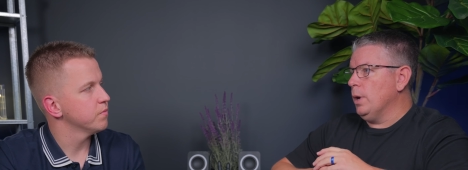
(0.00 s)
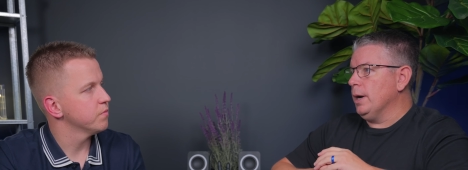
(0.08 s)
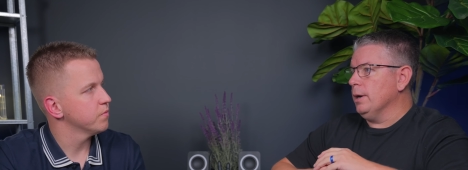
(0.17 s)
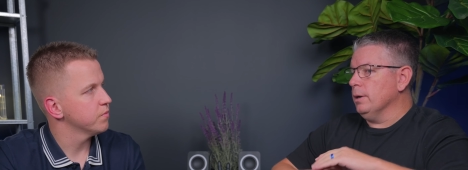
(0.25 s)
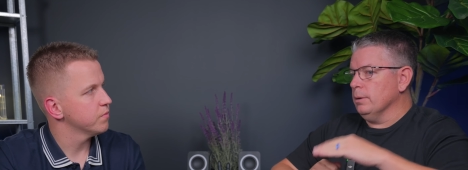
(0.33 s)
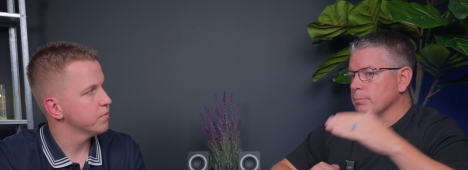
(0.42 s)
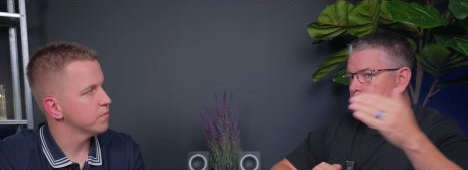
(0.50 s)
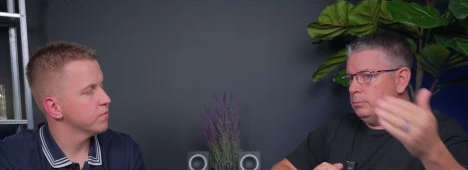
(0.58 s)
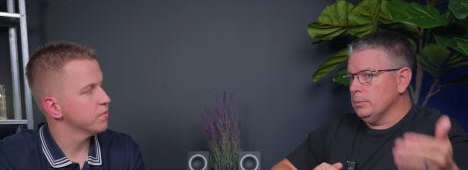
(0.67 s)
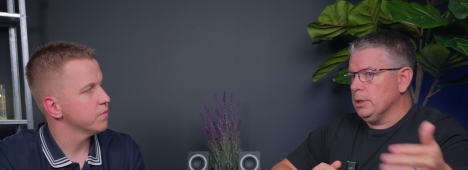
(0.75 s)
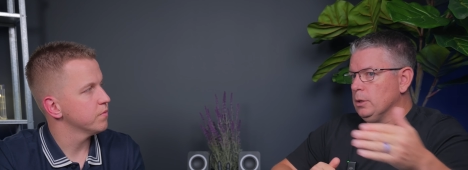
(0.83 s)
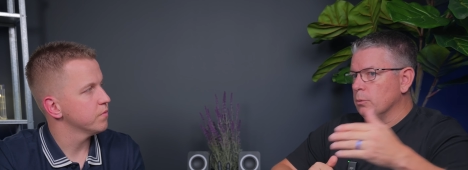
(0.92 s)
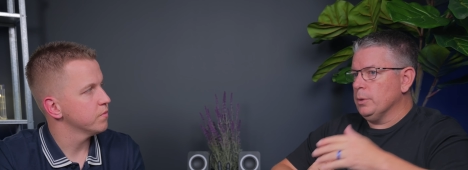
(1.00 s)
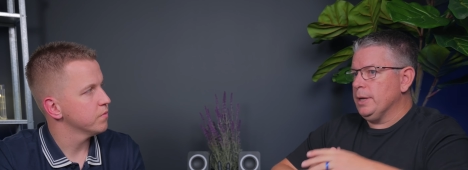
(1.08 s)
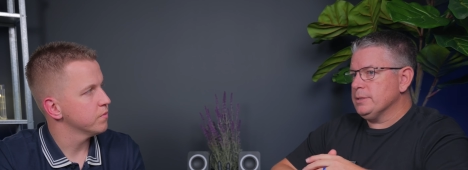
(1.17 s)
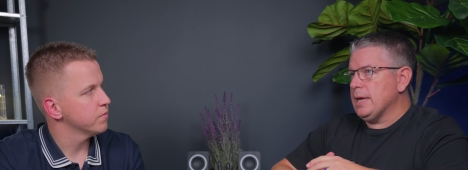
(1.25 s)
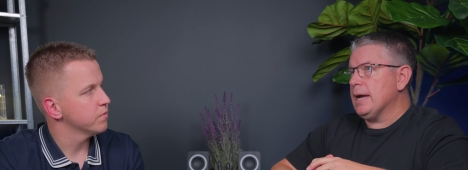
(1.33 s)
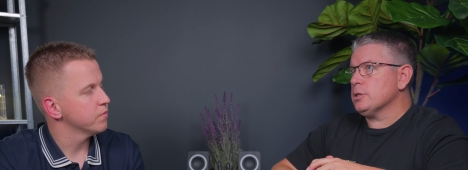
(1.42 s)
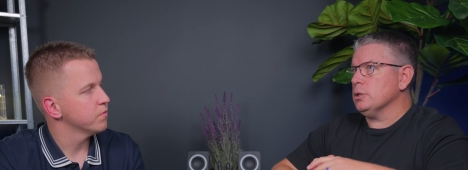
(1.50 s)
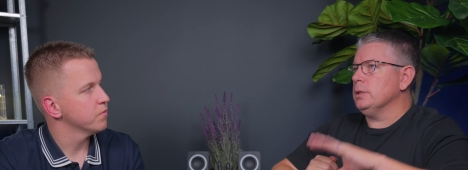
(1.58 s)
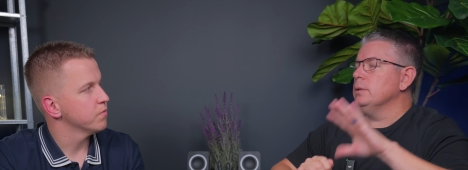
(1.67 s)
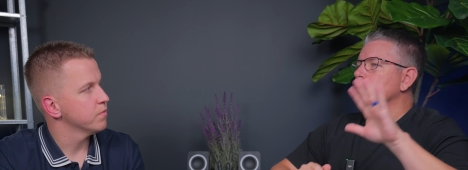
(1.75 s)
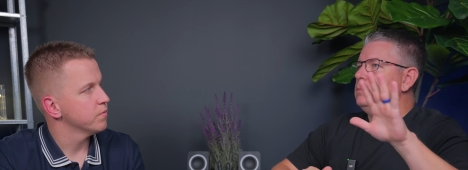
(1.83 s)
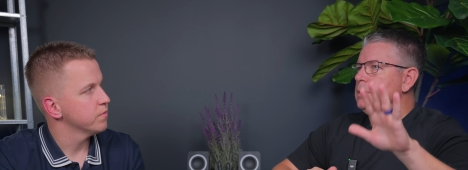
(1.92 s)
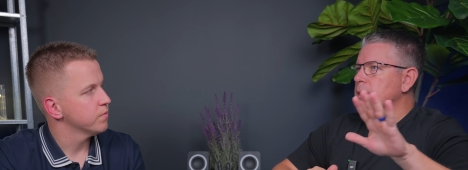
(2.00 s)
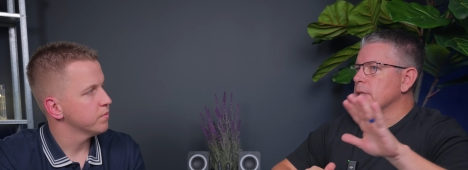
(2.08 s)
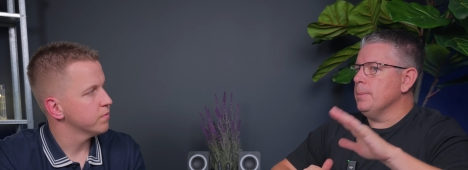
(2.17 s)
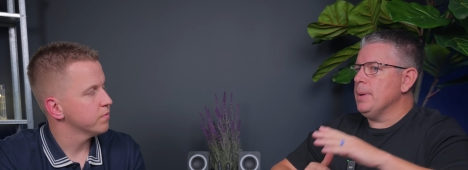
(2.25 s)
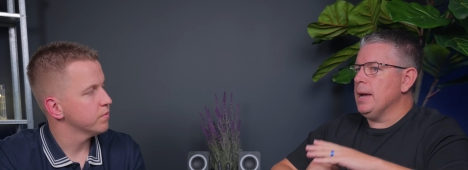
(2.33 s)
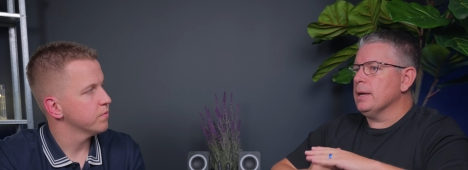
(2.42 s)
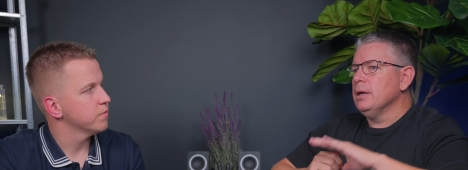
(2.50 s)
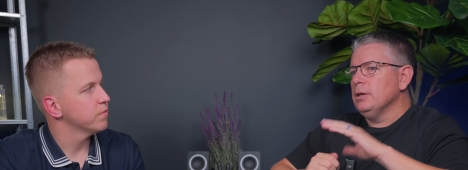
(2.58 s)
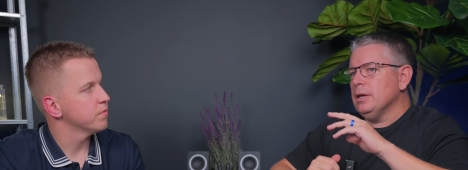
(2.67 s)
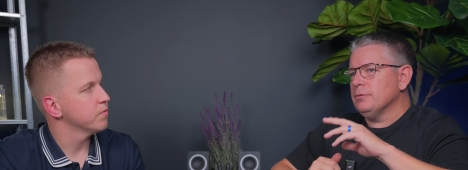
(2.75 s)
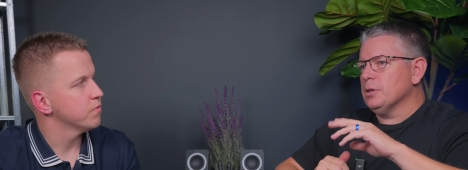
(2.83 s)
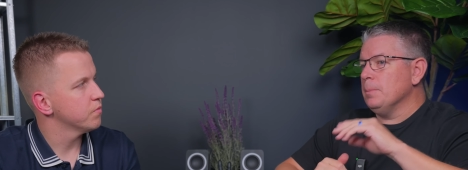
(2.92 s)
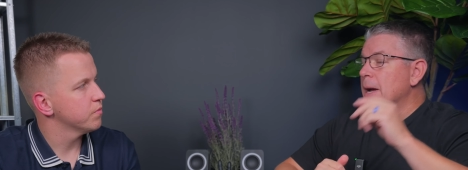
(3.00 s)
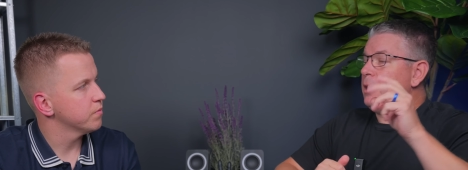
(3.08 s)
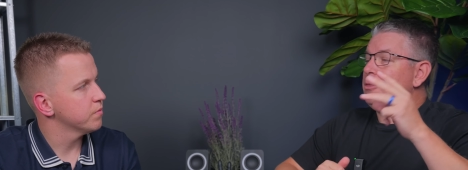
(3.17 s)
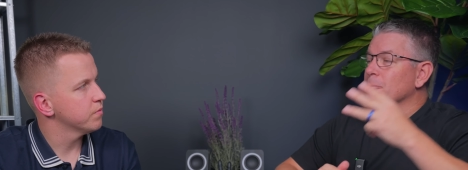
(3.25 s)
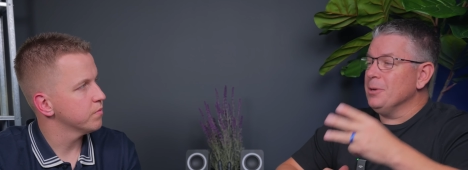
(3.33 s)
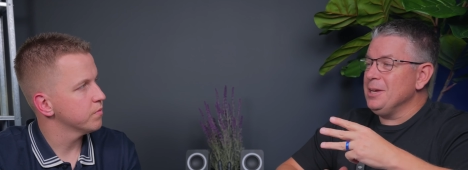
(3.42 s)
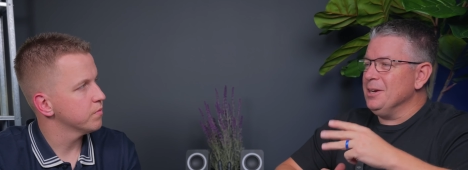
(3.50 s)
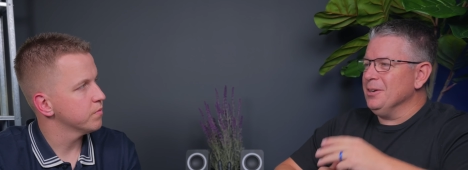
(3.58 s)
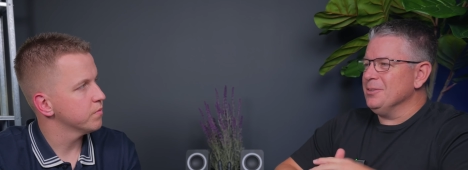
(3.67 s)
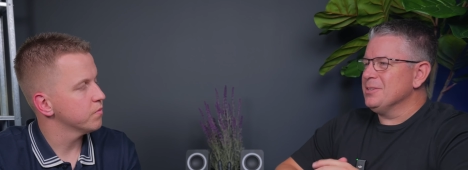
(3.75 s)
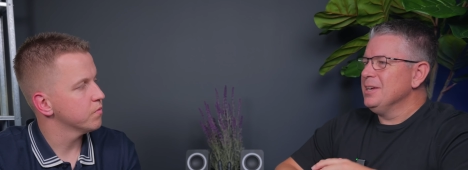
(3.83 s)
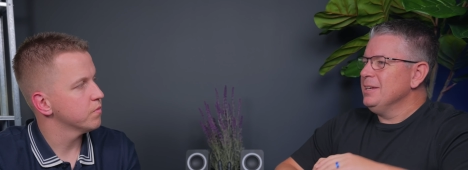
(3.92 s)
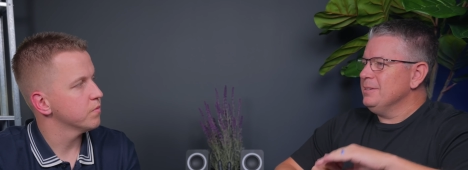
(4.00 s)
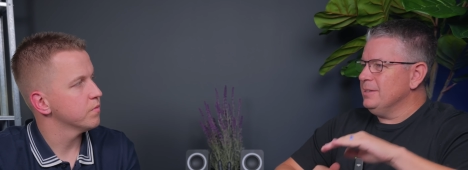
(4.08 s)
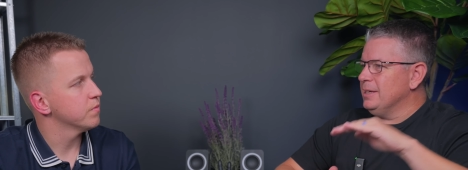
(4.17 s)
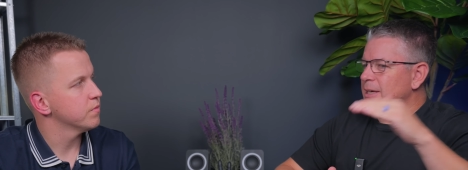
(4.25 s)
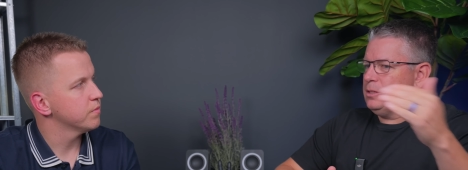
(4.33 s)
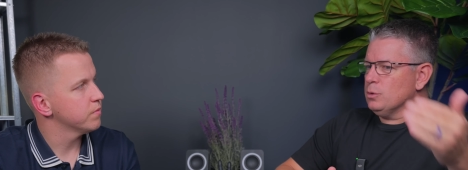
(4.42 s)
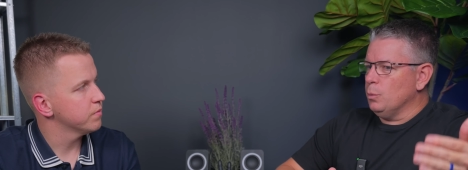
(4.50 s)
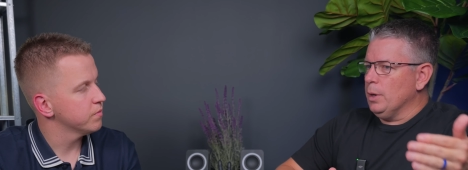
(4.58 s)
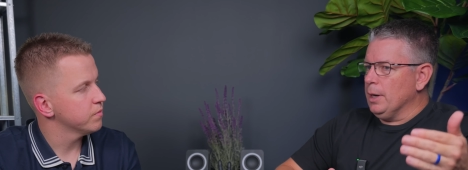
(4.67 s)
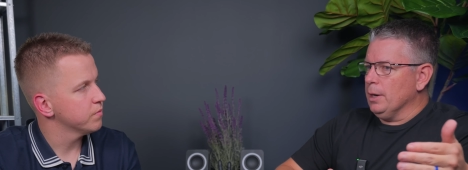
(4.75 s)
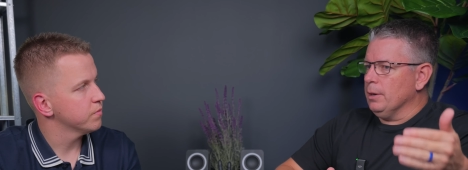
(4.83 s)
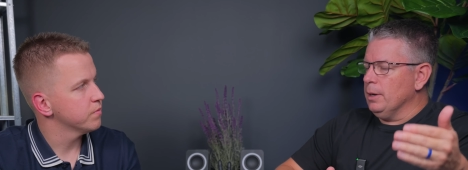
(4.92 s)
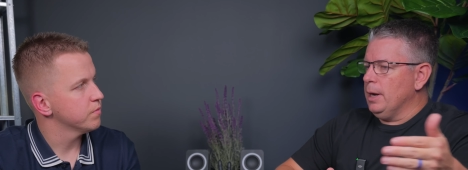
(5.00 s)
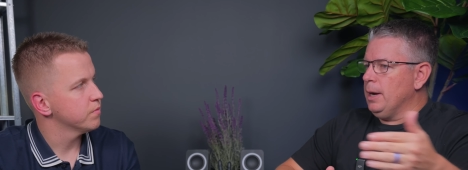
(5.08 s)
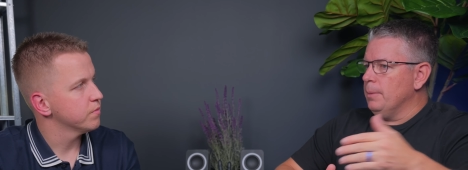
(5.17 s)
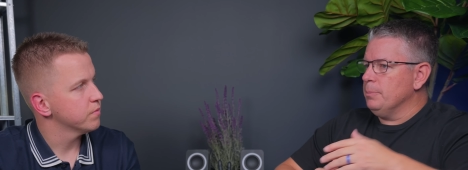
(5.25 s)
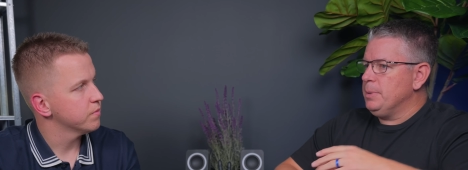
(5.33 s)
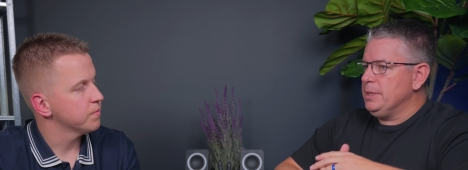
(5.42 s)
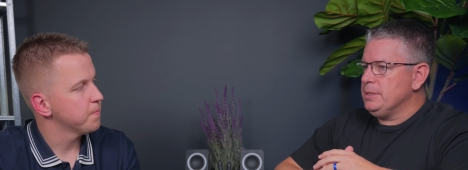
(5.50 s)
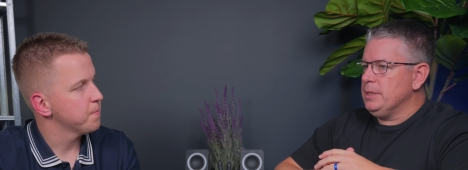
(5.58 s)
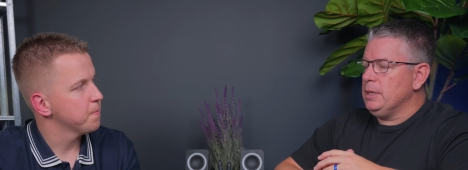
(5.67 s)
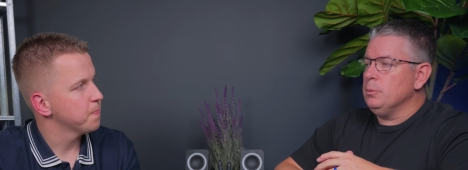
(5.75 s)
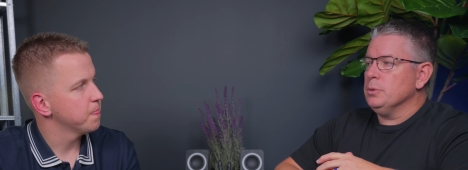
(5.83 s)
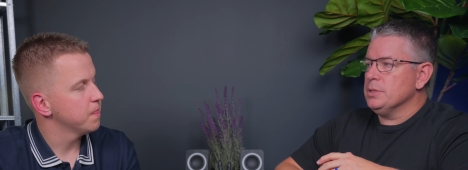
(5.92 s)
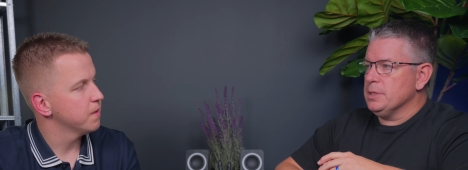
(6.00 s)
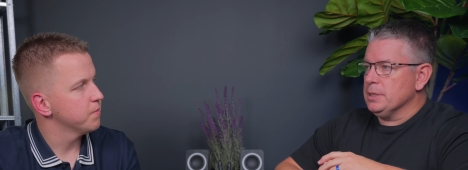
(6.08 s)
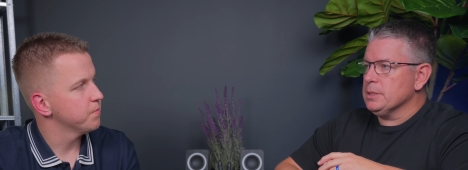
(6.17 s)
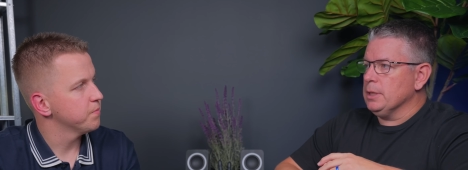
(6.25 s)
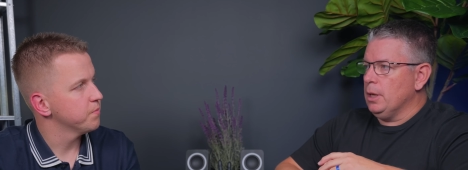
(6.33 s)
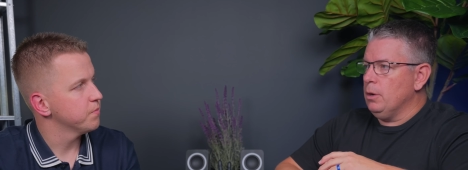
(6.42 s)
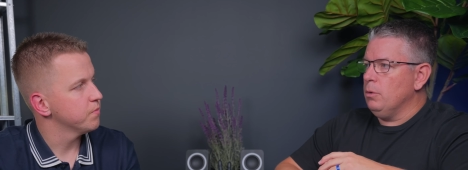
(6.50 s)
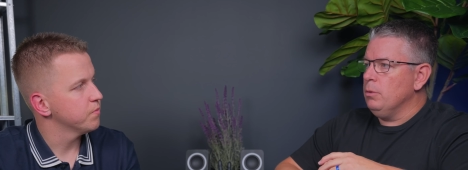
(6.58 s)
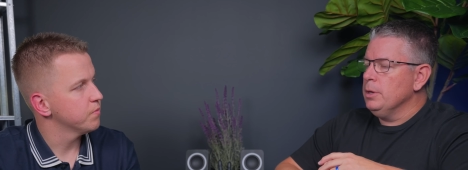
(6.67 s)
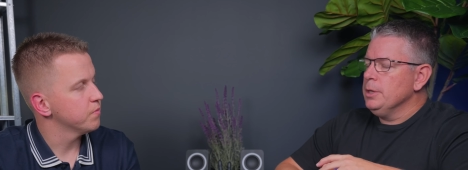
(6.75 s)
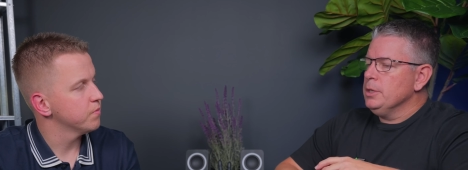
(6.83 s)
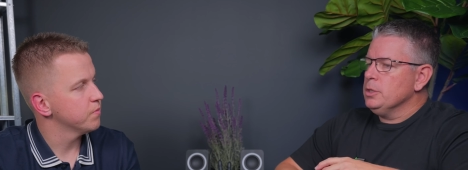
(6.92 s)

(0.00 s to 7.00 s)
Speaker 1: where, you know, rates actually, take that back. You have to go back three years to get to where um, P C E was this low.